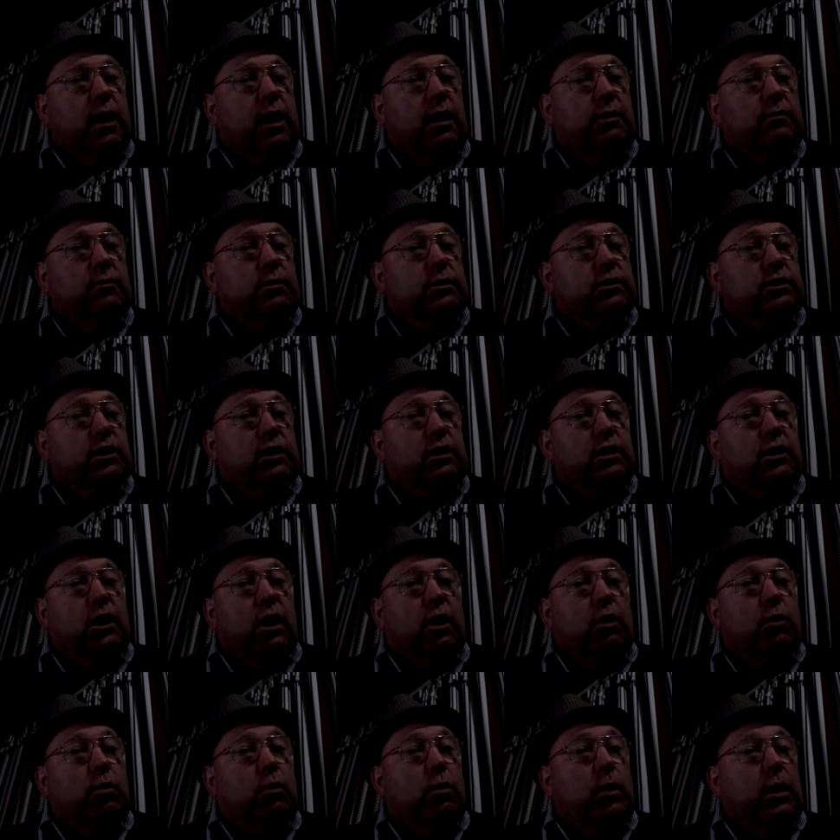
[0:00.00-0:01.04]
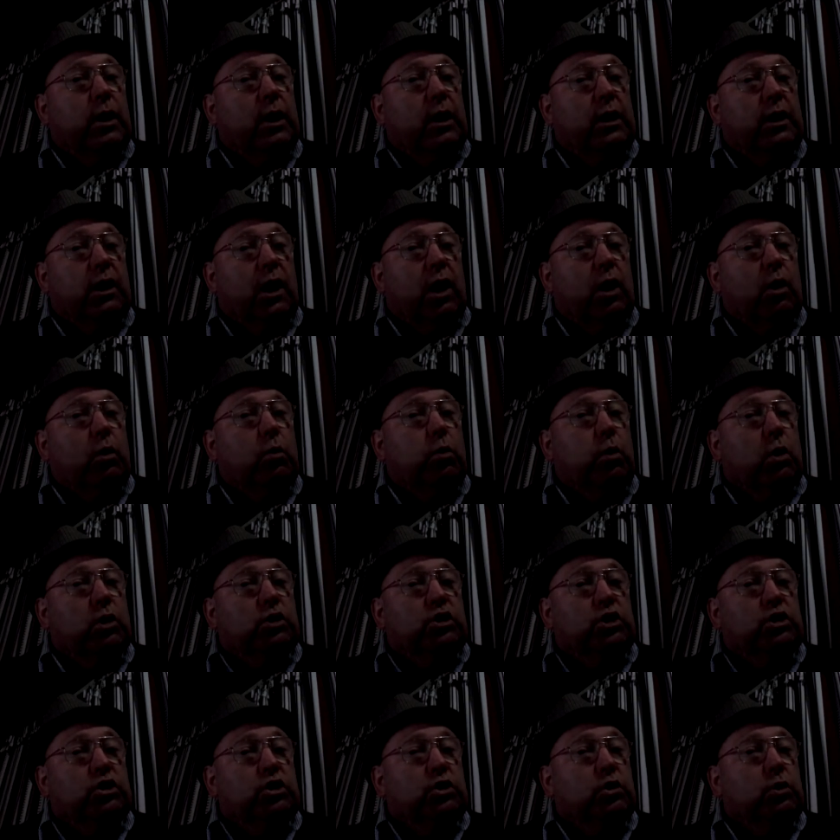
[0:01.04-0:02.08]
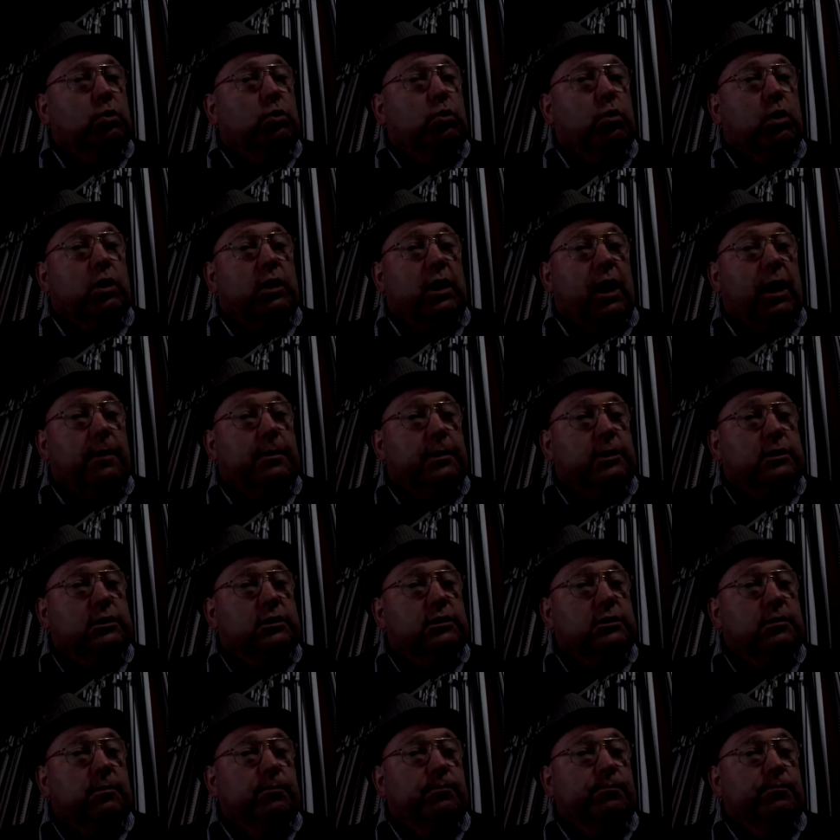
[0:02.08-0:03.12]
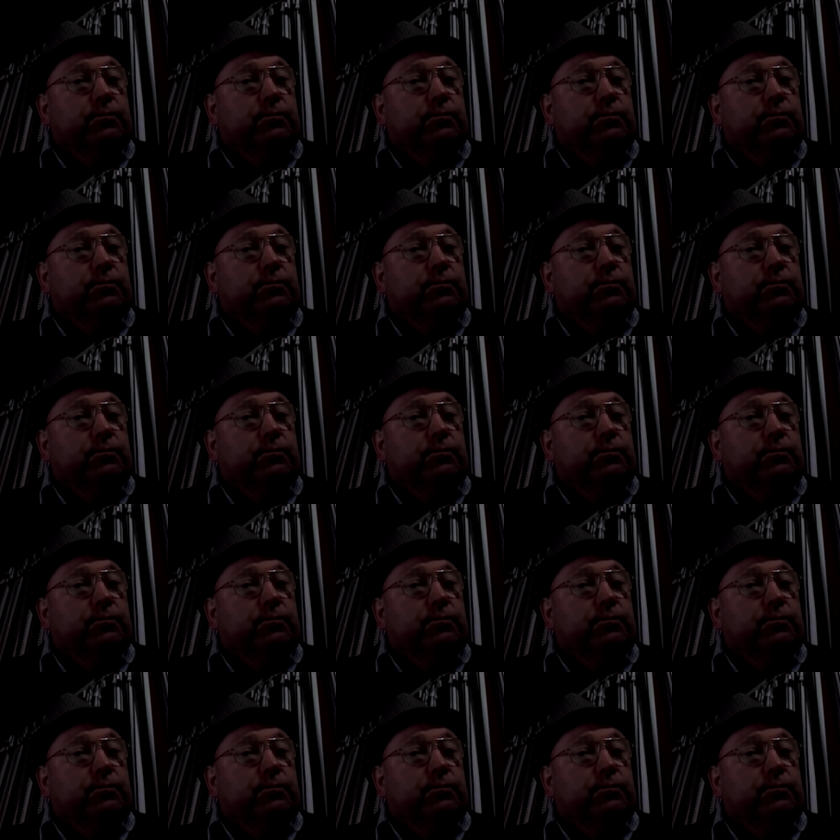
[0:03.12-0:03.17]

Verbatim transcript: Everyone's going to know where you go, what you do, what happens.